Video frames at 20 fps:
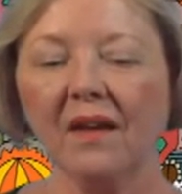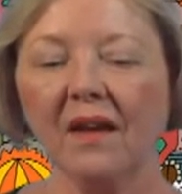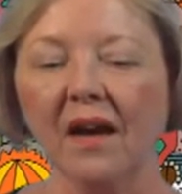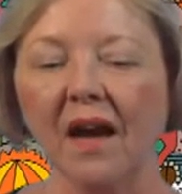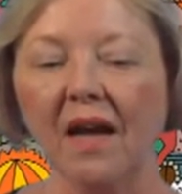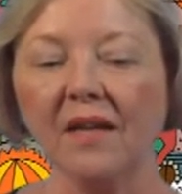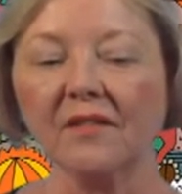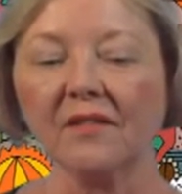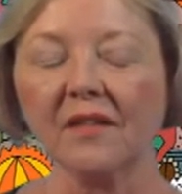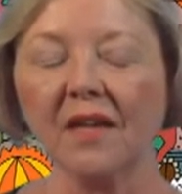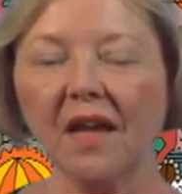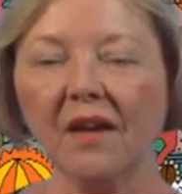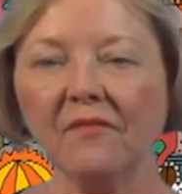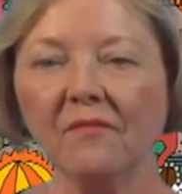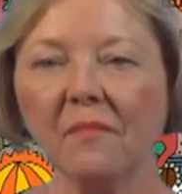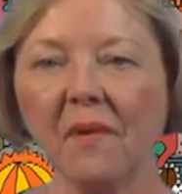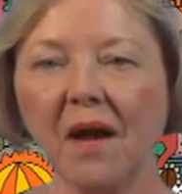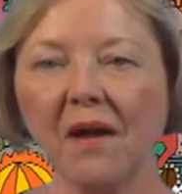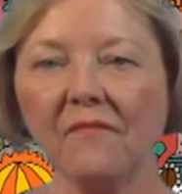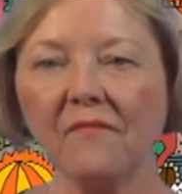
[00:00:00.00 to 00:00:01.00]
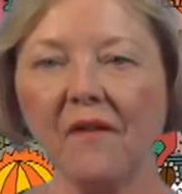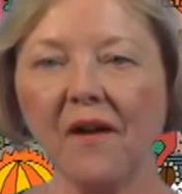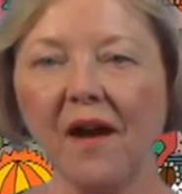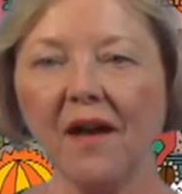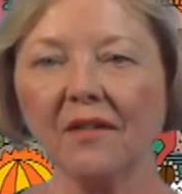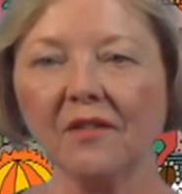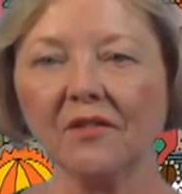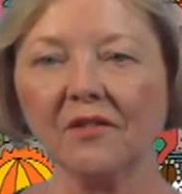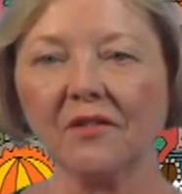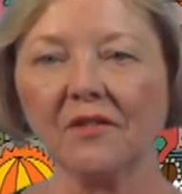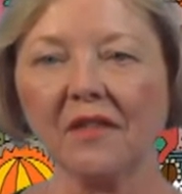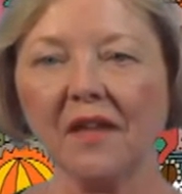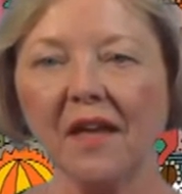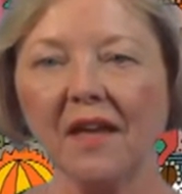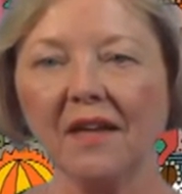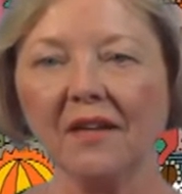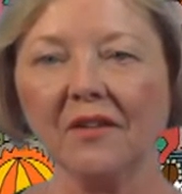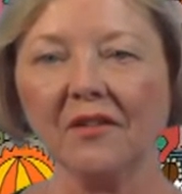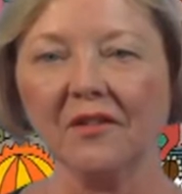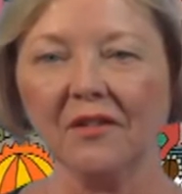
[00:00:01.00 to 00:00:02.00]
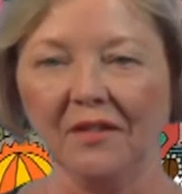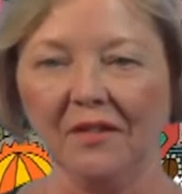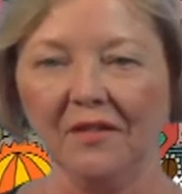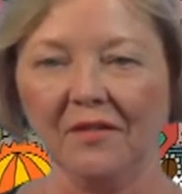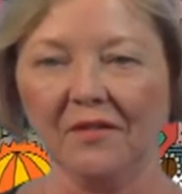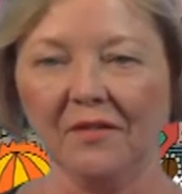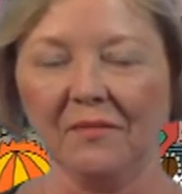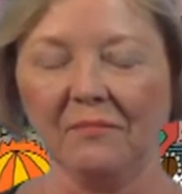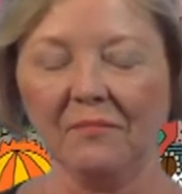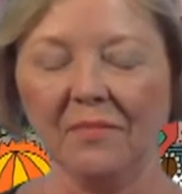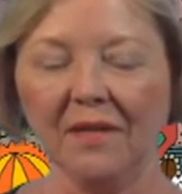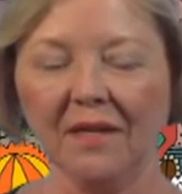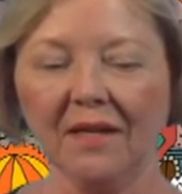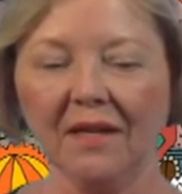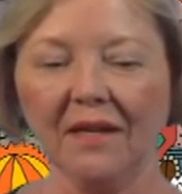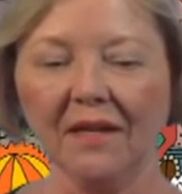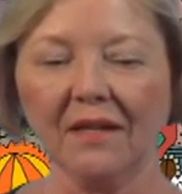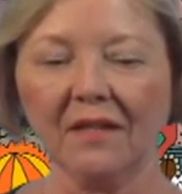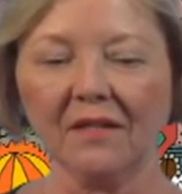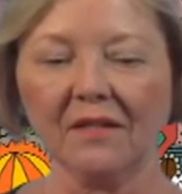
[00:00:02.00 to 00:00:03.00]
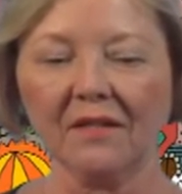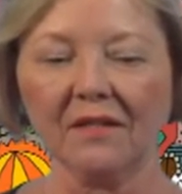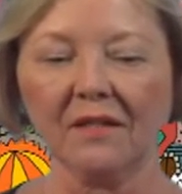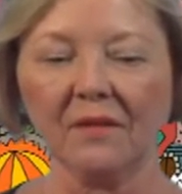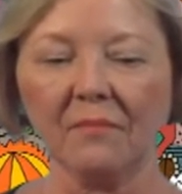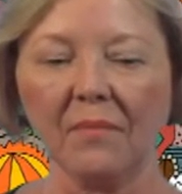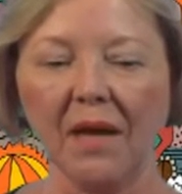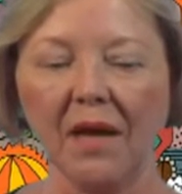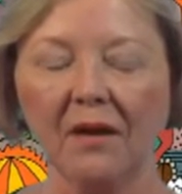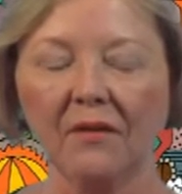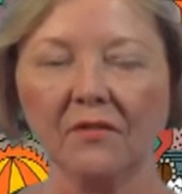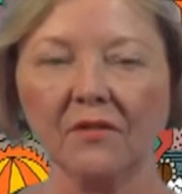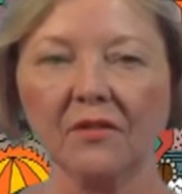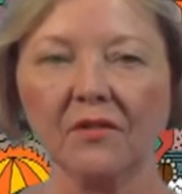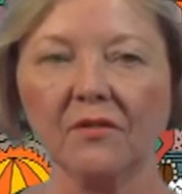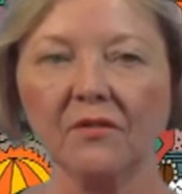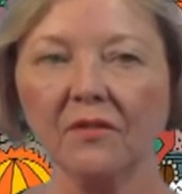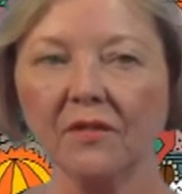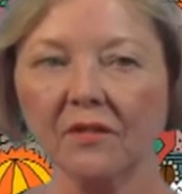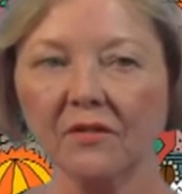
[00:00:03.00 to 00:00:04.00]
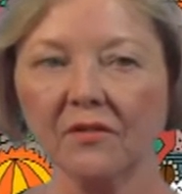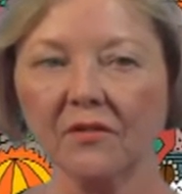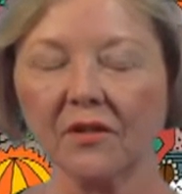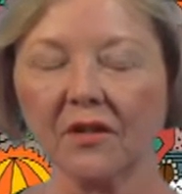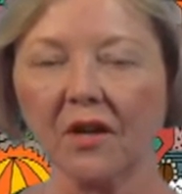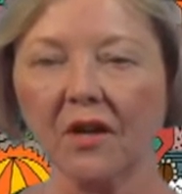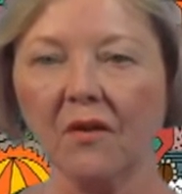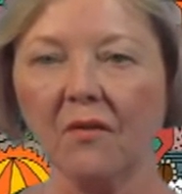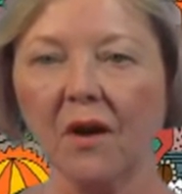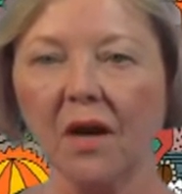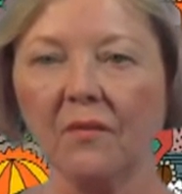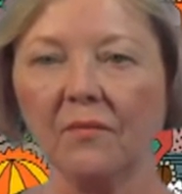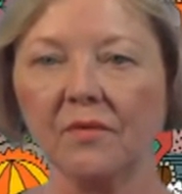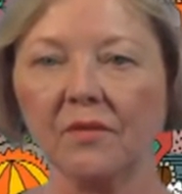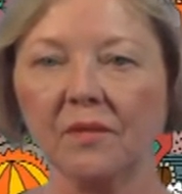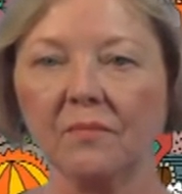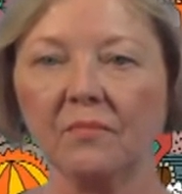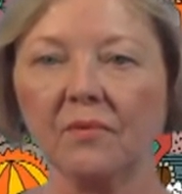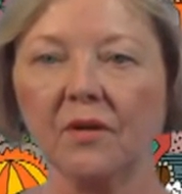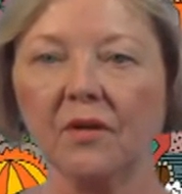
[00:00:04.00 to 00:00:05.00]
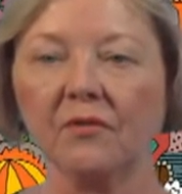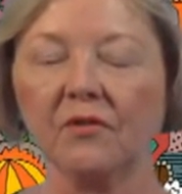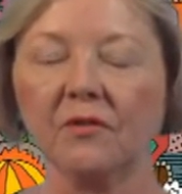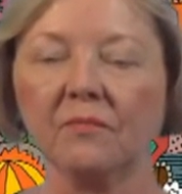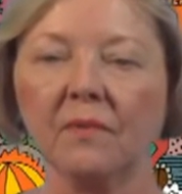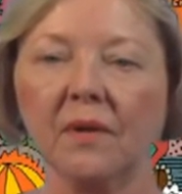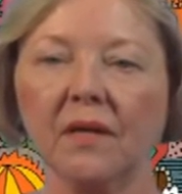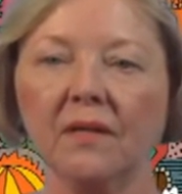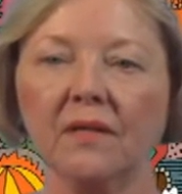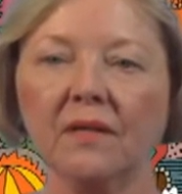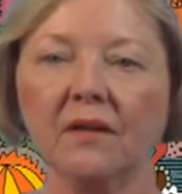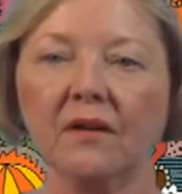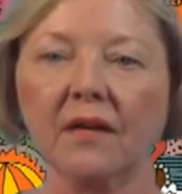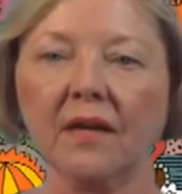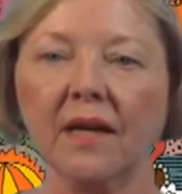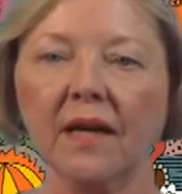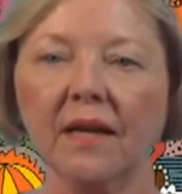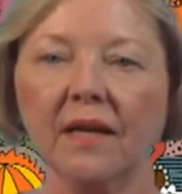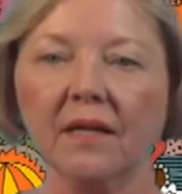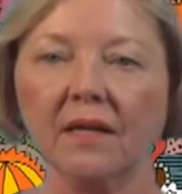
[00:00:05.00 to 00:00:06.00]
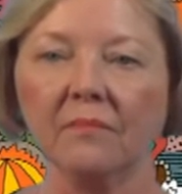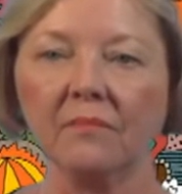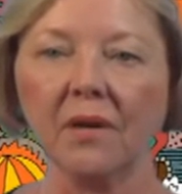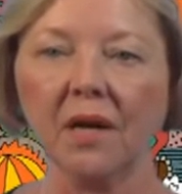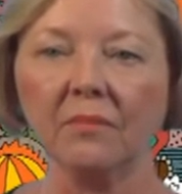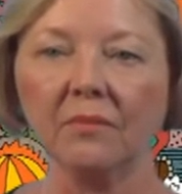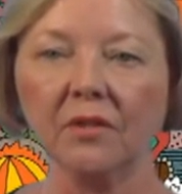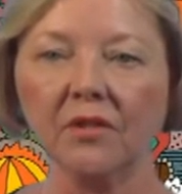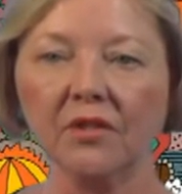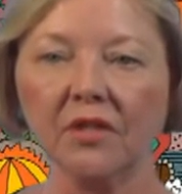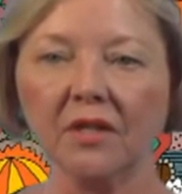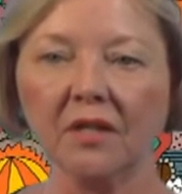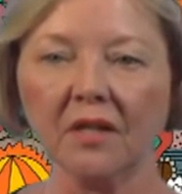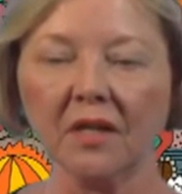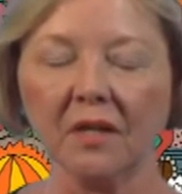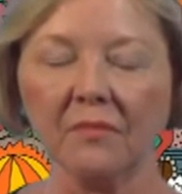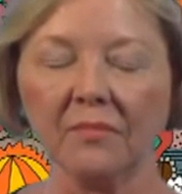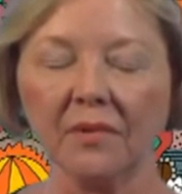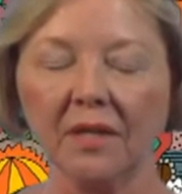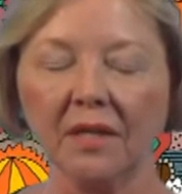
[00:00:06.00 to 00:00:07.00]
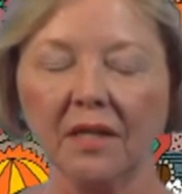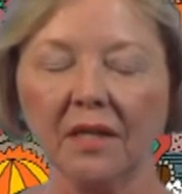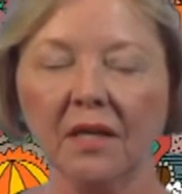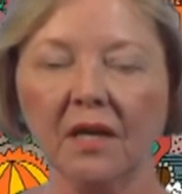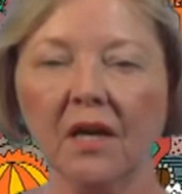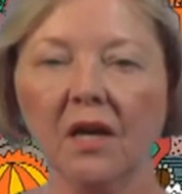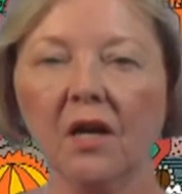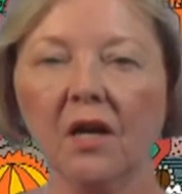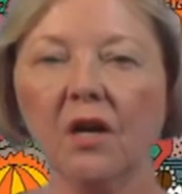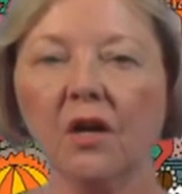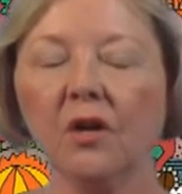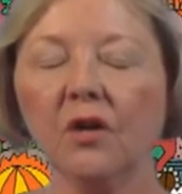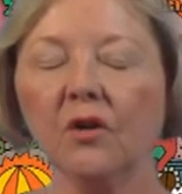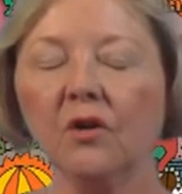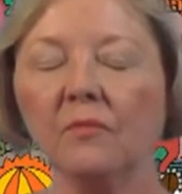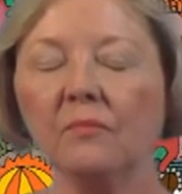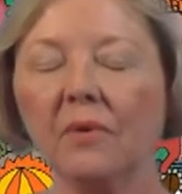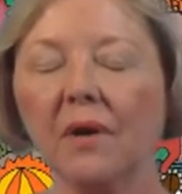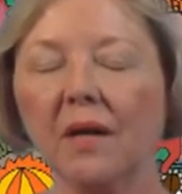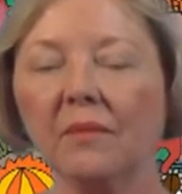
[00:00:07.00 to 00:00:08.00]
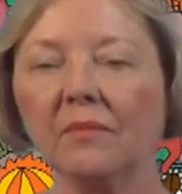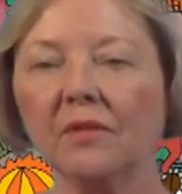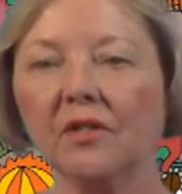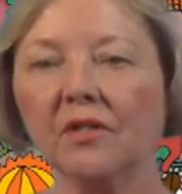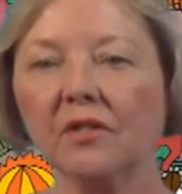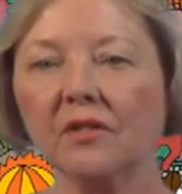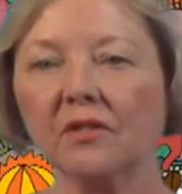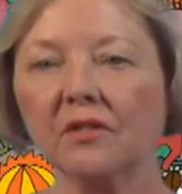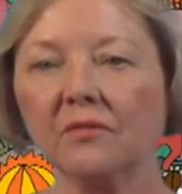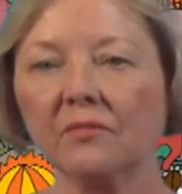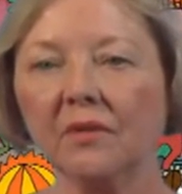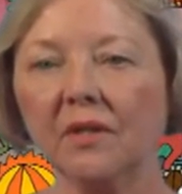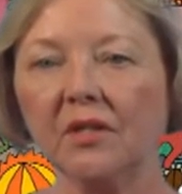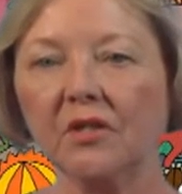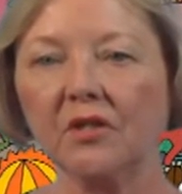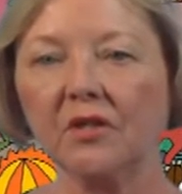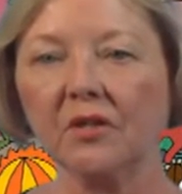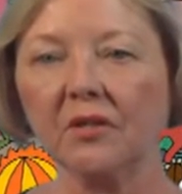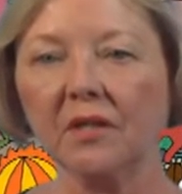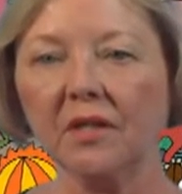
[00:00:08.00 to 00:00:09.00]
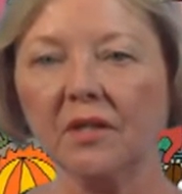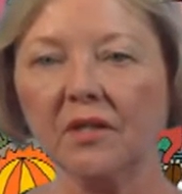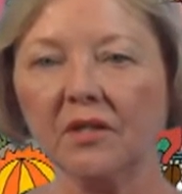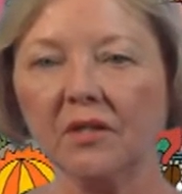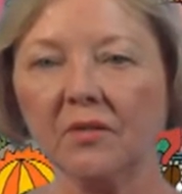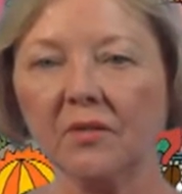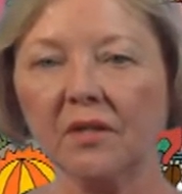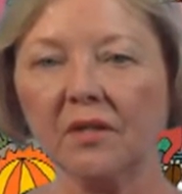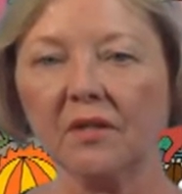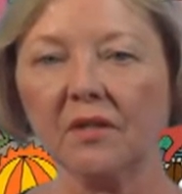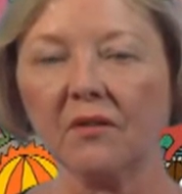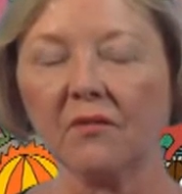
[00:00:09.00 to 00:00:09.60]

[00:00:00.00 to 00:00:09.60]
I saved my files, thank goodness, because about two years ago I was approached by the Arcadia Publishing Company who publishes regional histories.